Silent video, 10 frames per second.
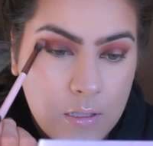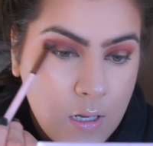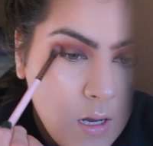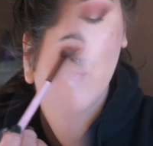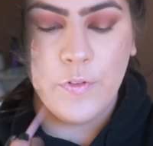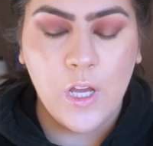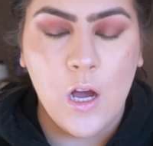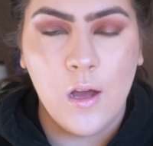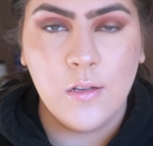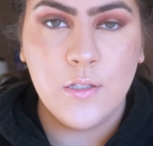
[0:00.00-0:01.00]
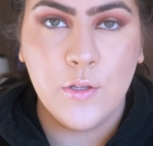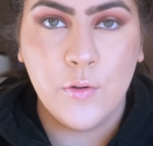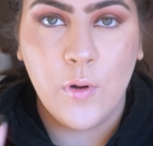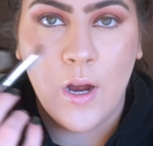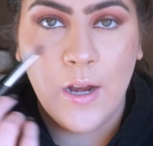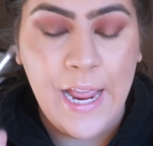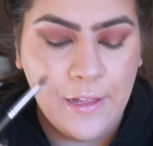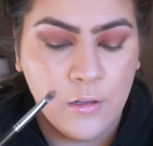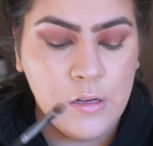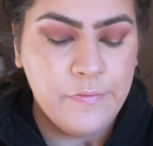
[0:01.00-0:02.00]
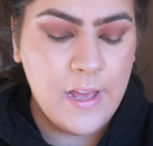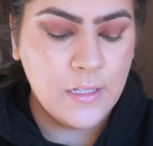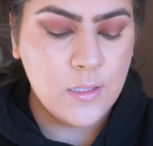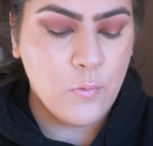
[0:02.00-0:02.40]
Now, moving on to our halo effect,